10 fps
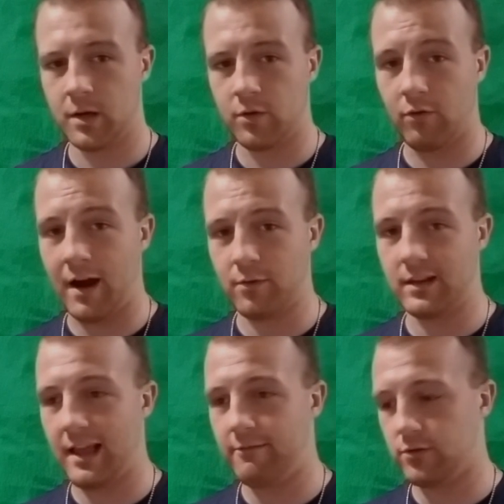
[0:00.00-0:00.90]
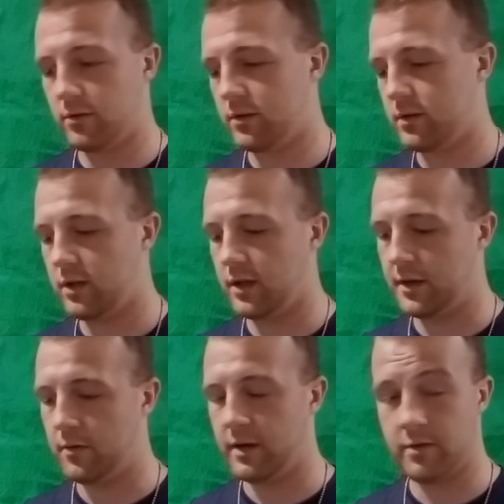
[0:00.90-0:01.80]
ground level,
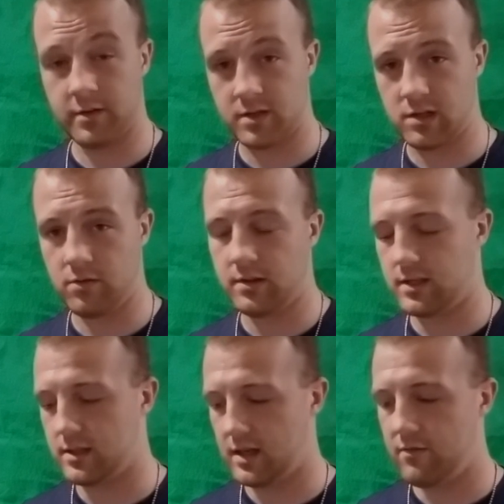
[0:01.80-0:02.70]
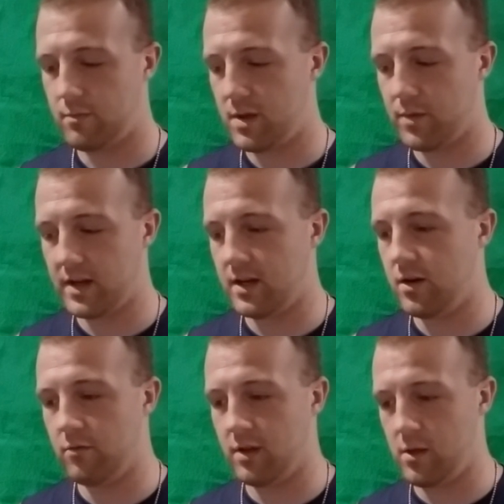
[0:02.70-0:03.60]
other students, even people I didn't
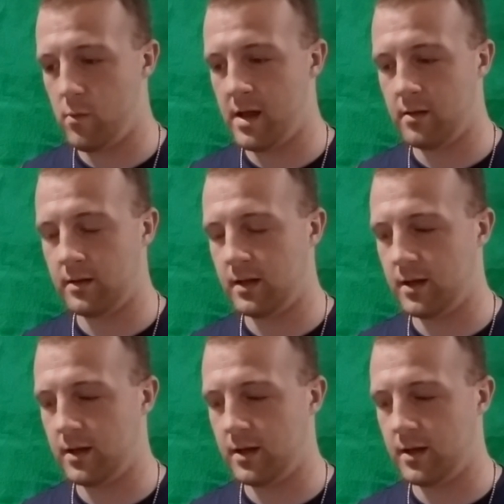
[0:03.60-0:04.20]
know really well,